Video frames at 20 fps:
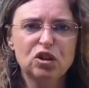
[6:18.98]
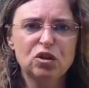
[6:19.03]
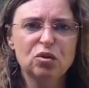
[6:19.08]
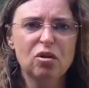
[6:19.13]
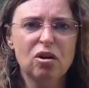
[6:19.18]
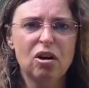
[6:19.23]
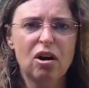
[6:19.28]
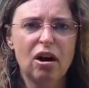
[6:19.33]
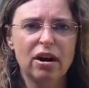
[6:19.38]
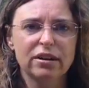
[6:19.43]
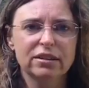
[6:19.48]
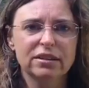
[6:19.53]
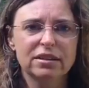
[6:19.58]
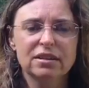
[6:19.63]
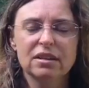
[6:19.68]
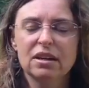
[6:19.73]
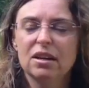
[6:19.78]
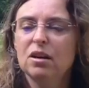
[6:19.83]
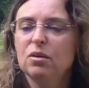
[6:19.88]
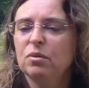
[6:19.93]
Two of
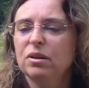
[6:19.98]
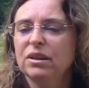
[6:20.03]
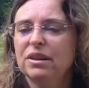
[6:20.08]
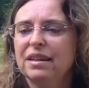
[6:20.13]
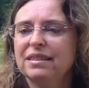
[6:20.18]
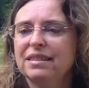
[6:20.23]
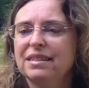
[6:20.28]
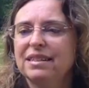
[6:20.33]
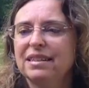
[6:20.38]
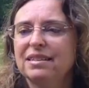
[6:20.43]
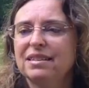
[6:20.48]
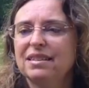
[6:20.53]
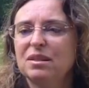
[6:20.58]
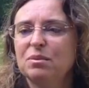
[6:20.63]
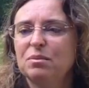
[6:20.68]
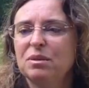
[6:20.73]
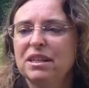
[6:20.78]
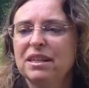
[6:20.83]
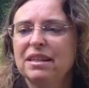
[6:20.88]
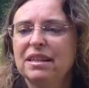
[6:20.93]
Hearts. What that says
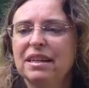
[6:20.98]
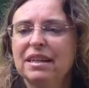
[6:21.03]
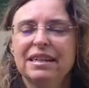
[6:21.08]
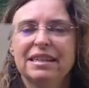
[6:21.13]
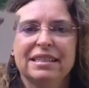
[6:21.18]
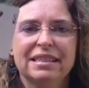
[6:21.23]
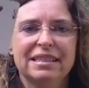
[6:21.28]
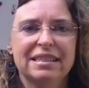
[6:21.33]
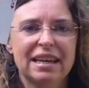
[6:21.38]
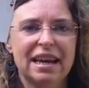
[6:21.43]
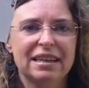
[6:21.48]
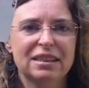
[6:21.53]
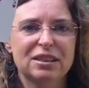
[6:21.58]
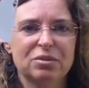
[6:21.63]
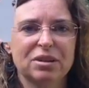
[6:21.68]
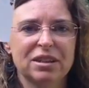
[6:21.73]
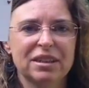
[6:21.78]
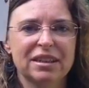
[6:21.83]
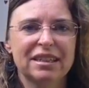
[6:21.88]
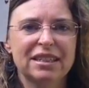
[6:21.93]
to me is that
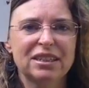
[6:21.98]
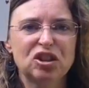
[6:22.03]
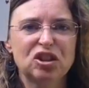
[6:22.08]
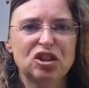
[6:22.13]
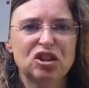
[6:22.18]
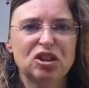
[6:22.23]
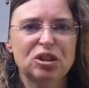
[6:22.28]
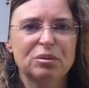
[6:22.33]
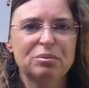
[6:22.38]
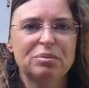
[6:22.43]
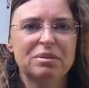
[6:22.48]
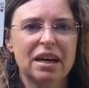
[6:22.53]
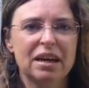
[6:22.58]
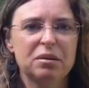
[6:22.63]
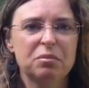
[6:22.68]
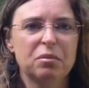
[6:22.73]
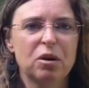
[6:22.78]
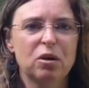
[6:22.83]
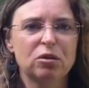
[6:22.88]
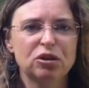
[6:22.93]
it's relationships
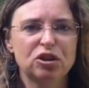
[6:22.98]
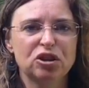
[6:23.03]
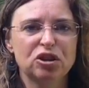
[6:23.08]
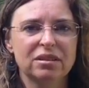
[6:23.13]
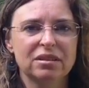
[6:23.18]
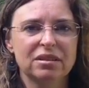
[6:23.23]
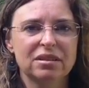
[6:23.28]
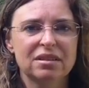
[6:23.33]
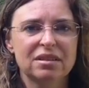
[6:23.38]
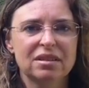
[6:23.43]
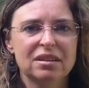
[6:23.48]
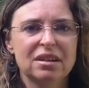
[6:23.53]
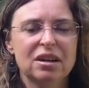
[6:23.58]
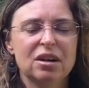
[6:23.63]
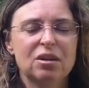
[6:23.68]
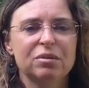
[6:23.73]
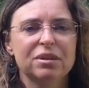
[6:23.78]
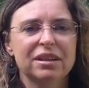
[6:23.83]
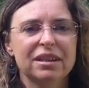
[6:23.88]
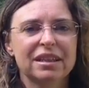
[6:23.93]
and emotions.
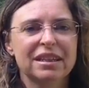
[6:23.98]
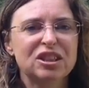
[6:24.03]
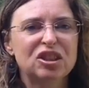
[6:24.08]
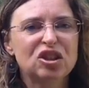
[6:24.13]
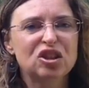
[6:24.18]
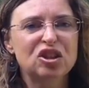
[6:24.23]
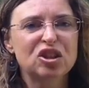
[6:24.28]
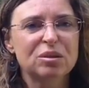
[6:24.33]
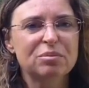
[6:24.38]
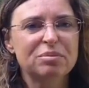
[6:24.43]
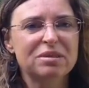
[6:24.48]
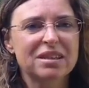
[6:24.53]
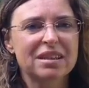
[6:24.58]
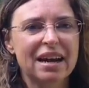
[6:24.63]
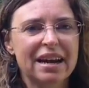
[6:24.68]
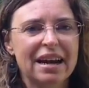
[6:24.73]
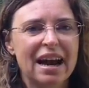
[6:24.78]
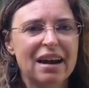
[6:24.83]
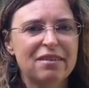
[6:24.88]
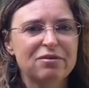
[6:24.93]
Relationships
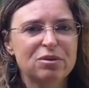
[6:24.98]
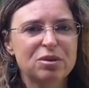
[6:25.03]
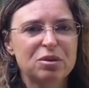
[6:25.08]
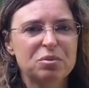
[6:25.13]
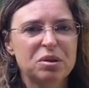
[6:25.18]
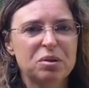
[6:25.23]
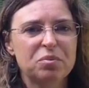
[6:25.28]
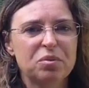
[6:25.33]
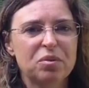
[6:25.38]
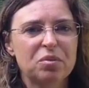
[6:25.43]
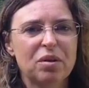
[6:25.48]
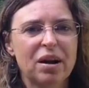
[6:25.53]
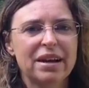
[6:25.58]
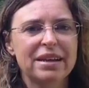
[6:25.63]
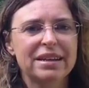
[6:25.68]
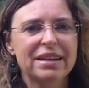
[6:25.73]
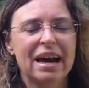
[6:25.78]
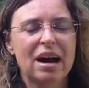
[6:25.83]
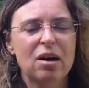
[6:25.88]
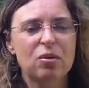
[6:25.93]
that I have with people
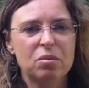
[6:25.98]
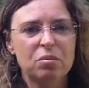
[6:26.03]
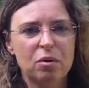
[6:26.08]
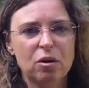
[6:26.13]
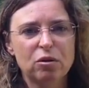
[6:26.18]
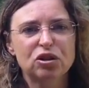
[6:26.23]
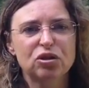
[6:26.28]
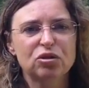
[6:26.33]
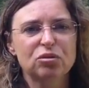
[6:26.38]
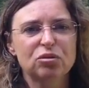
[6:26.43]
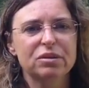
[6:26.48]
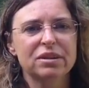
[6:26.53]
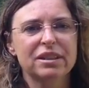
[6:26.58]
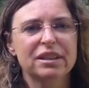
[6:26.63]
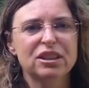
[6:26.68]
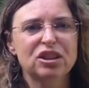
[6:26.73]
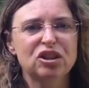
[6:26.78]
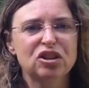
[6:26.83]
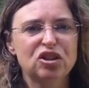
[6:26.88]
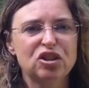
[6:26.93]
right now, emotional
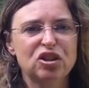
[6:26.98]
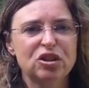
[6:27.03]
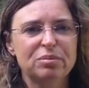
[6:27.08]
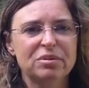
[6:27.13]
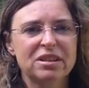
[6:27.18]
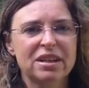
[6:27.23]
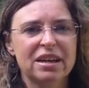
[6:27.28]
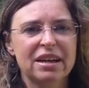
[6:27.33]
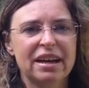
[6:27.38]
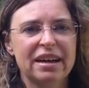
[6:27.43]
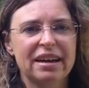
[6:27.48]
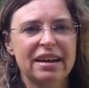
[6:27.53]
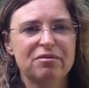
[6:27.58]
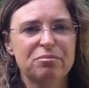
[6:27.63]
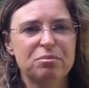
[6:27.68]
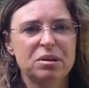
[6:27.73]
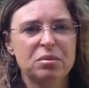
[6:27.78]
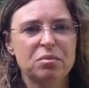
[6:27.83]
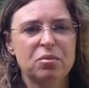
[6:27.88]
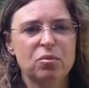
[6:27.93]
relationships that I have
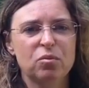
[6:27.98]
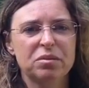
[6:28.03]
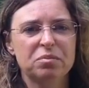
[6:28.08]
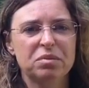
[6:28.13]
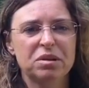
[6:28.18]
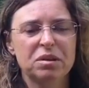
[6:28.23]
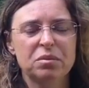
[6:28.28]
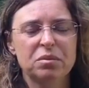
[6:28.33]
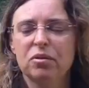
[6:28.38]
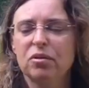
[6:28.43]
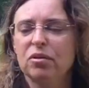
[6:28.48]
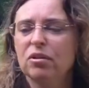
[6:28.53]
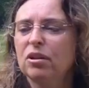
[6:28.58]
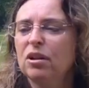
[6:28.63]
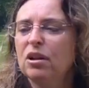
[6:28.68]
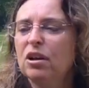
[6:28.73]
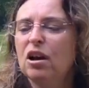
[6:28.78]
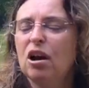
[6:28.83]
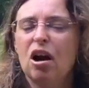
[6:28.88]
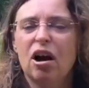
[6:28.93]
with
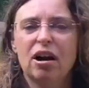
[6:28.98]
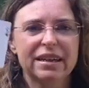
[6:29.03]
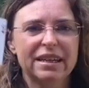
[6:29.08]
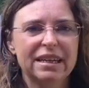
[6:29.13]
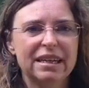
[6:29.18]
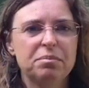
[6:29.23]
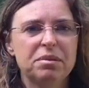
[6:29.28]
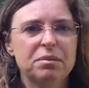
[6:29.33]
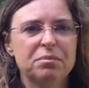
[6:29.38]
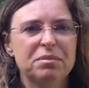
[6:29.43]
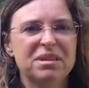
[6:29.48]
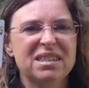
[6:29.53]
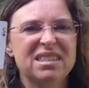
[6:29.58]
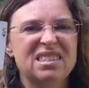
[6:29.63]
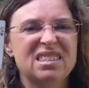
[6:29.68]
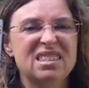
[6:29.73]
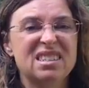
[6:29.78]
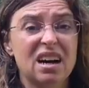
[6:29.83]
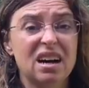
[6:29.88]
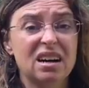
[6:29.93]
people, are keeping me
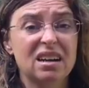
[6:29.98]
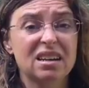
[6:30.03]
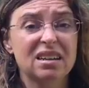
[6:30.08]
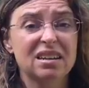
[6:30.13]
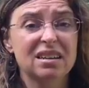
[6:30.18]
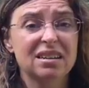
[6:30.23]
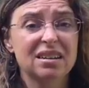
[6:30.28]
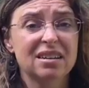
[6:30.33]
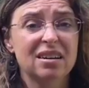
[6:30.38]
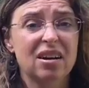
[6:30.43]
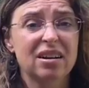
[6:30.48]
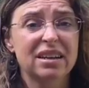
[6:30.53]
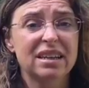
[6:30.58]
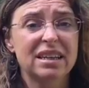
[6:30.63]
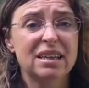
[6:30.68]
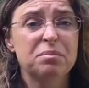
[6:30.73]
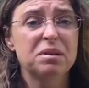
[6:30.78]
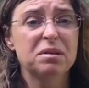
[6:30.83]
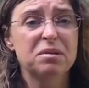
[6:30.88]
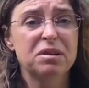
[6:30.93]
stuck, are
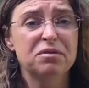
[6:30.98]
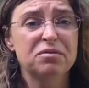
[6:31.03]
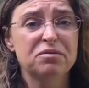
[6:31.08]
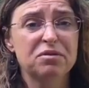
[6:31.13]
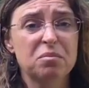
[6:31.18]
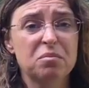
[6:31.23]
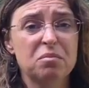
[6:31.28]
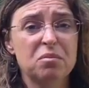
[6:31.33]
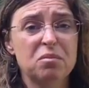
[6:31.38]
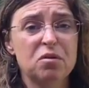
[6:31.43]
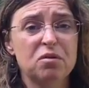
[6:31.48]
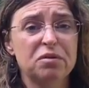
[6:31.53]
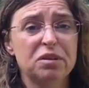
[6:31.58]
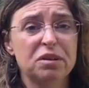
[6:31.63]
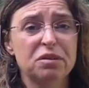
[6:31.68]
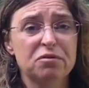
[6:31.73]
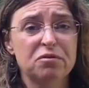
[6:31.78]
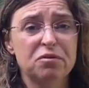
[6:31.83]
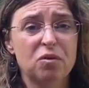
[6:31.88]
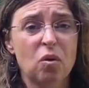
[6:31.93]
keeping me from
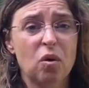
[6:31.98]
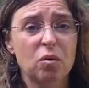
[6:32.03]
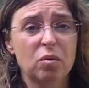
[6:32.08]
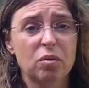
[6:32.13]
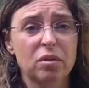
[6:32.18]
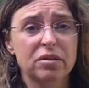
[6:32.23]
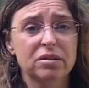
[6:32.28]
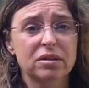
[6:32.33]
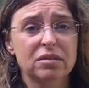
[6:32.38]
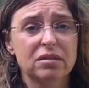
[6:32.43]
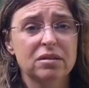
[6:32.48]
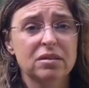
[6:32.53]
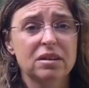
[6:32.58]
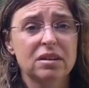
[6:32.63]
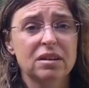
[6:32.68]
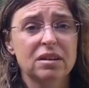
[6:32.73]
moving forward